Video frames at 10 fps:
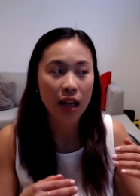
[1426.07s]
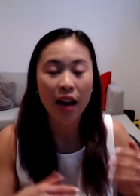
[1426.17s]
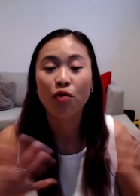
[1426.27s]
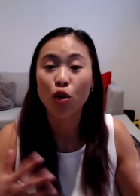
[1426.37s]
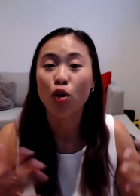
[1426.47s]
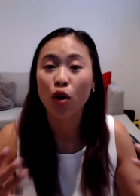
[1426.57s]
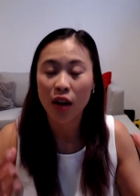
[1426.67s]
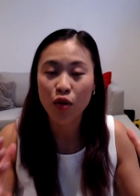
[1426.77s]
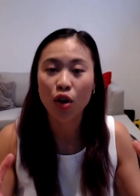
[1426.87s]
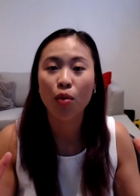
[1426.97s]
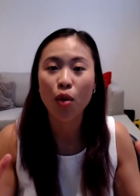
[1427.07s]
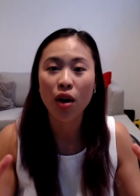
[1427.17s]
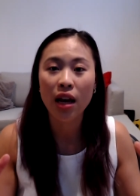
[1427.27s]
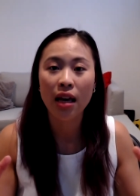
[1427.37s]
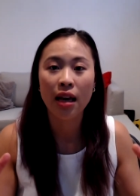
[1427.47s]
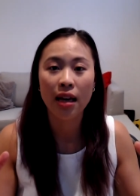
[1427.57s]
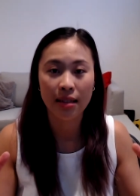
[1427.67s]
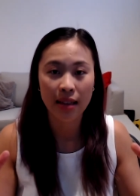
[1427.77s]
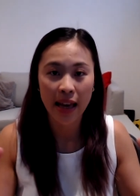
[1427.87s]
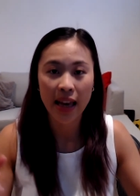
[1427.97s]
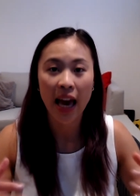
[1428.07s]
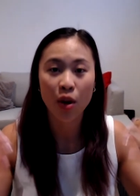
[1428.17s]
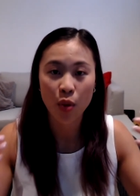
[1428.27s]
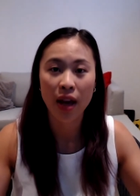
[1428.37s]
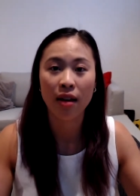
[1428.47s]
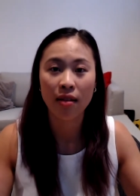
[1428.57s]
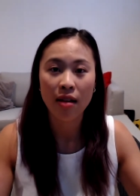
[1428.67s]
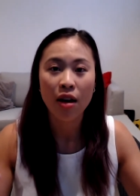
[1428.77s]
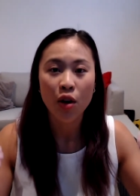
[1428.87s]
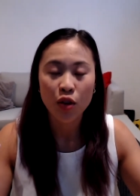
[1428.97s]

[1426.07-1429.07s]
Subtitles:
and if your community is like catering